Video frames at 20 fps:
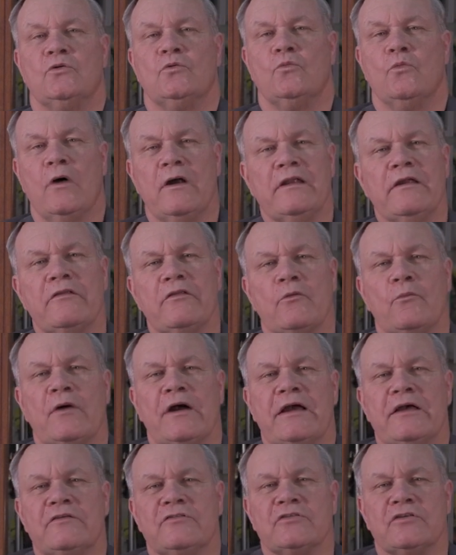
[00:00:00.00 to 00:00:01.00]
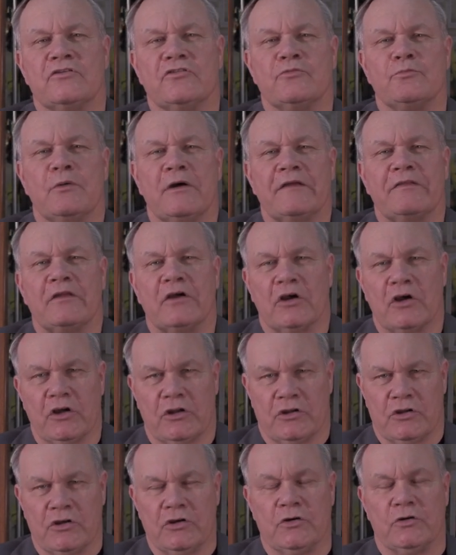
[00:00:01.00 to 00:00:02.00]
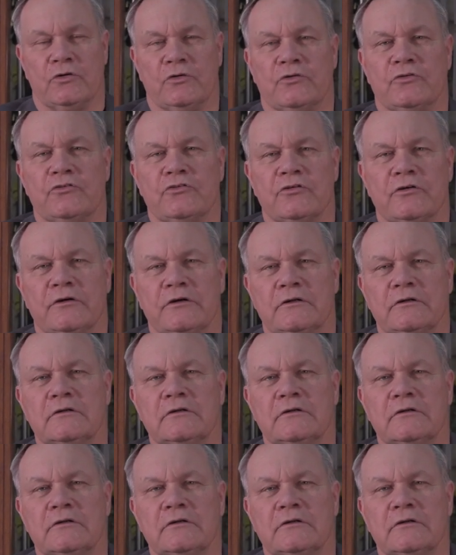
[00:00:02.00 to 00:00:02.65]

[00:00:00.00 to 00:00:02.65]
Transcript: One of the ways to spread the good news